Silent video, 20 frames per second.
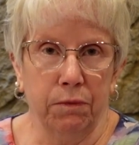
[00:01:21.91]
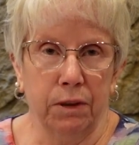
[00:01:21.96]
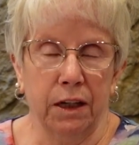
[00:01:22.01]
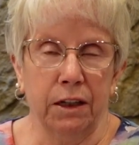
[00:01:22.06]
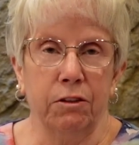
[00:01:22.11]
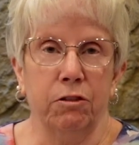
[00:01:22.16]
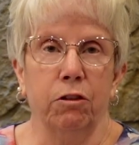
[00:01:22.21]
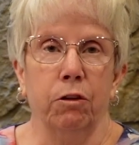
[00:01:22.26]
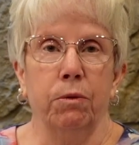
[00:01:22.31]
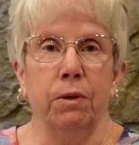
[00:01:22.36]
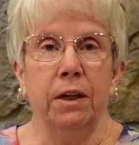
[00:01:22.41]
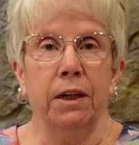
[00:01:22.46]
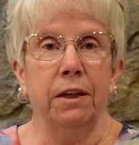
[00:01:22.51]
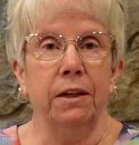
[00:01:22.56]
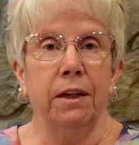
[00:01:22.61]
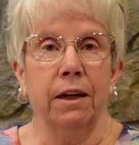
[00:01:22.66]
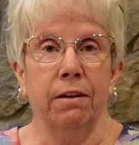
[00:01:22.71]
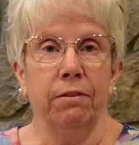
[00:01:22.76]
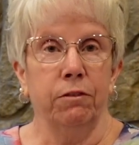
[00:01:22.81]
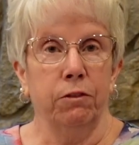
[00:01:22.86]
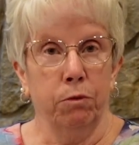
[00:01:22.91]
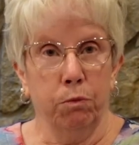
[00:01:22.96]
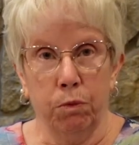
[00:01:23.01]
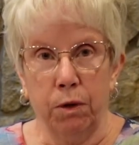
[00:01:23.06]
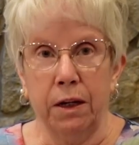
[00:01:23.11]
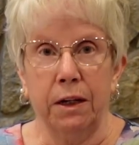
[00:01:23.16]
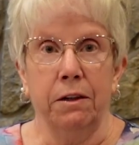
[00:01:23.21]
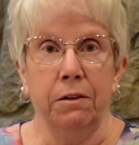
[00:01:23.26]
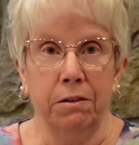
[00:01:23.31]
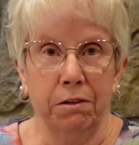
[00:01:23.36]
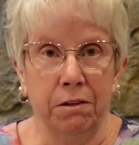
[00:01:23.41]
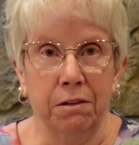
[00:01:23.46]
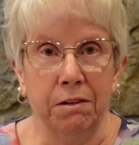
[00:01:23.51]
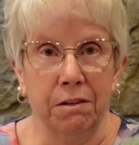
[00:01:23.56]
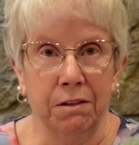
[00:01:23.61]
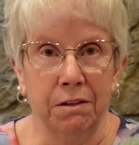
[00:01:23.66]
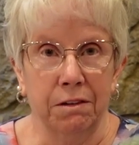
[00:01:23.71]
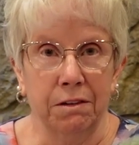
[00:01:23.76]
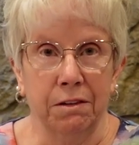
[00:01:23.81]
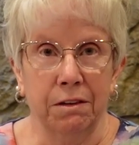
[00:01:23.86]
And so he'd have to wait
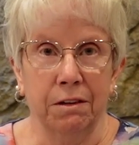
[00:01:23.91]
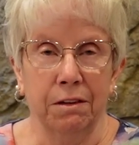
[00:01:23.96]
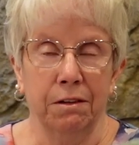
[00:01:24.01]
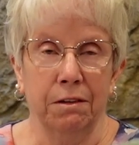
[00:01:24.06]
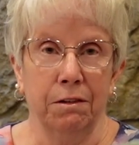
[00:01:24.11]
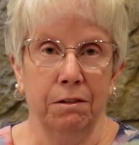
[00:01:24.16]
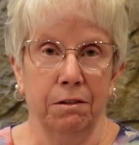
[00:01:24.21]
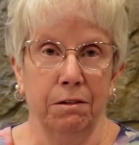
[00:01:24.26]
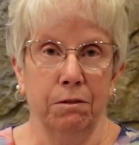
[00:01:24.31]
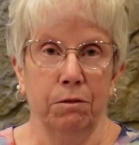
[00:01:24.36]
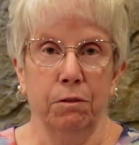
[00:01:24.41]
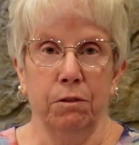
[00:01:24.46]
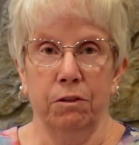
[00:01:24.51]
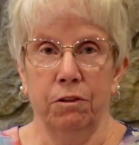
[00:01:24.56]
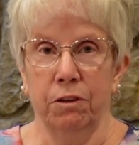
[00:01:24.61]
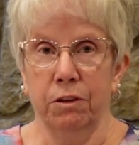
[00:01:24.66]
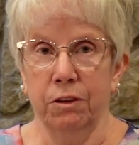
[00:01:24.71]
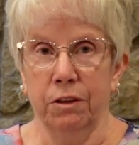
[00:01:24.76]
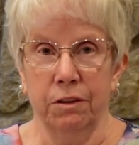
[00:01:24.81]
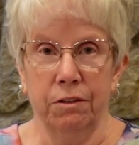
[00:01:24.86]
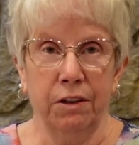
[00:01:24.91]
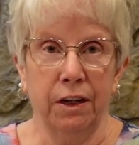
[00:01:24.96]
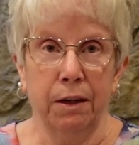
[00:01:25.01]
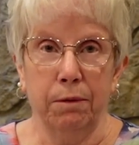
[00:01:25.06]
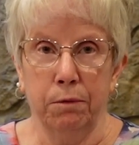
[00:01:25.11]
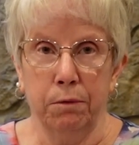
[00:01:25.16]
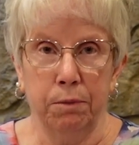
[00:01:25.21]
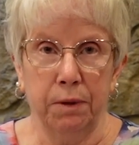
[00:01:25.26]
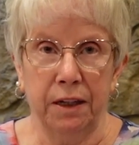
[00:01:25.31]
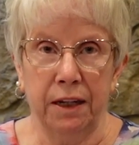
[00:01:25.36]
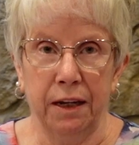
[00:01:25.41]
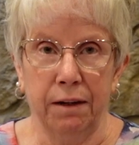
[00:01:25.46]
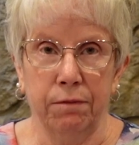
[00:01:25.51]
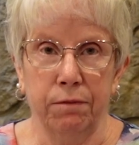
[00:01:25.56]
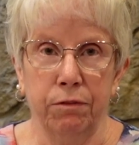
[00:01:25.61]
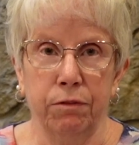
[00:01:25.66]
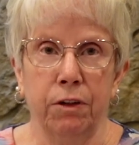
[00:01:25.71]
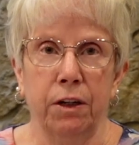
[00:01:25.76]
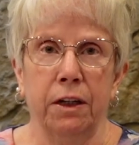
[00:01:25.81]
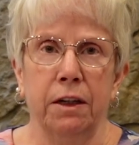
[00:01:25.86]
to, till the table became
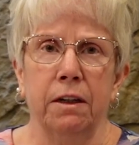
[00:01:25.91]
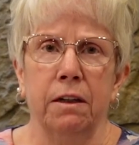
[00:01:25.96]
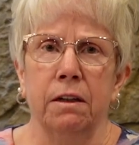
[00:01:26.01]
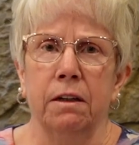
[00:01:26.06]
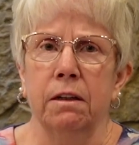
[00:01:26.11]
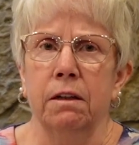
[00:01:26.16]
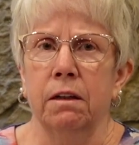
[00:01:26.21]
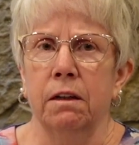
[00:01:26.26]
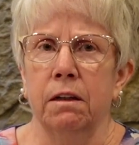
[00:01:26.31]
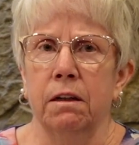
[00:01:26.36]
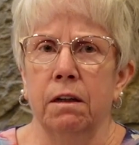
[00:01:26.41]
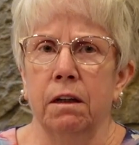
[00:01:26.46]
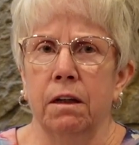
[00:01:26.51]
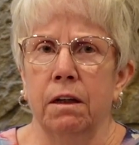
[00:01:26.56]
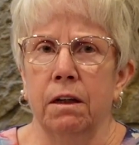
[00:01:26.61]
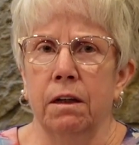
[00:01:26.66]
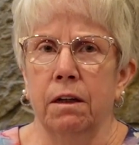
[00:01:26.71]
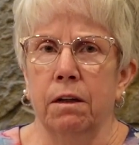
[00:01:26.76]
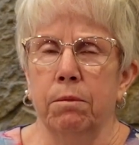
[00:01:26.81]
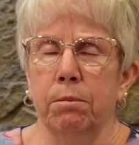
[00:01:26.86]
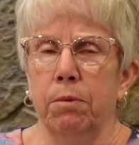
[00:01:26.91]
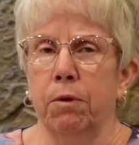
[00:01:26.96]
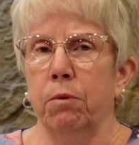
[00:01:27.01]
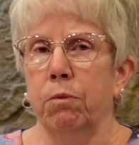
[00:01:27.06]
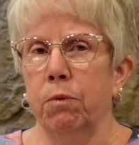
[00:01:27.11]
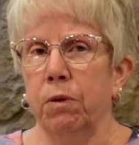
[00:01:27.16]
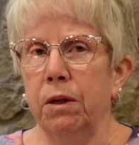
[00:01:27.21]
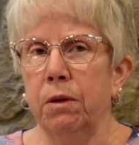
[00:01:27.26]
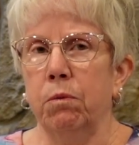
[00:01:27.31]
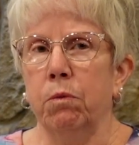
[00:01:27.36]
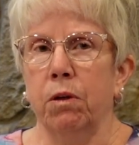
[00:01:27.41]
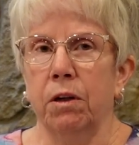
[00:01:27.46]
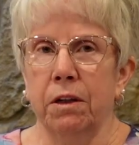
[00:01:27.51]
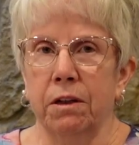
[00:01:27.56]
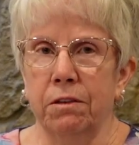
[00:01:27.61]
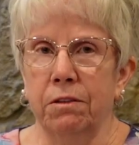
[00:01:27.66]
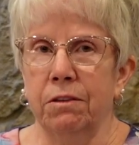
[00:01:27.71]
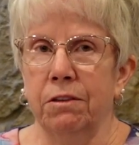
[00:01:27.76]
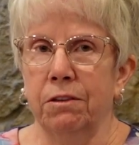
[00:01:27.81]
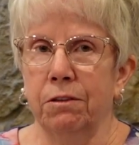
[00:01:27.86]
free. But we
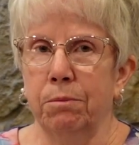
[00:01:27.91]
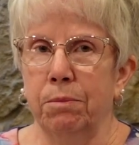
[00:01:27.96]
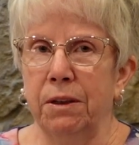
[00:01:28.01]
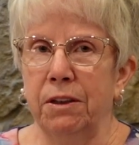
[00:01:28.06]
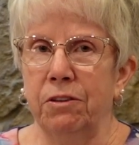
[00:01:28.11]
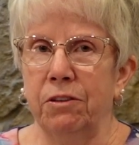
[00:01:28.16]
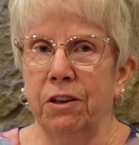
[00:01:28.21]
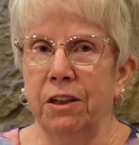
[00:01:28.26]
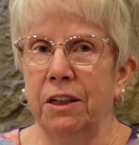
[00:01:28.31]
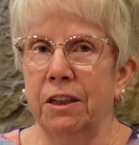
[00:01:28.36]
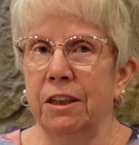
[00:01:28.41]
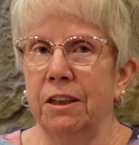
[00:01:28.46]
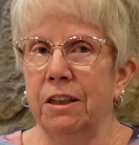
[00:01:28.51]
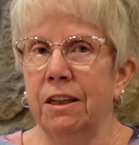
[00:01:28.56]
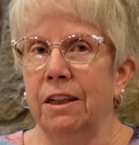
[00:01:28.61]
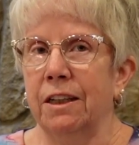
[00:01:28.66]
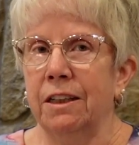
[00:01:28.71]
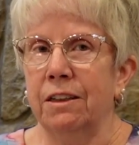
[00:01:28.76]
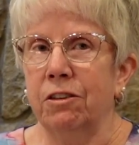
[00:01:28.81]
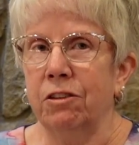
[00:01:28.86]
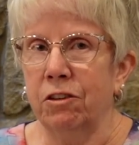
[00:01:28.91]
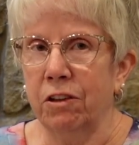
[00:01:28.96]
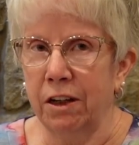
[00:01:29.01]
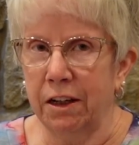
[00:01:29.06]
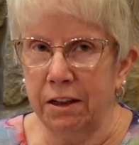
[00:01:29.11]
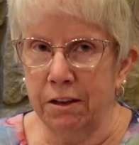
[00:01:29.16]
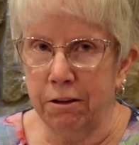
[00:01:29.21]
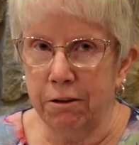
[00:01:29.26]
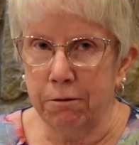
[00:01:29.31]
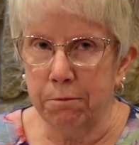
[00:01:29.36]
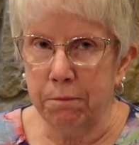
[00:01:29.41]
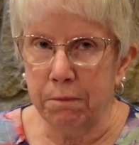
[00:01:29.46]
wanted to be seated inside.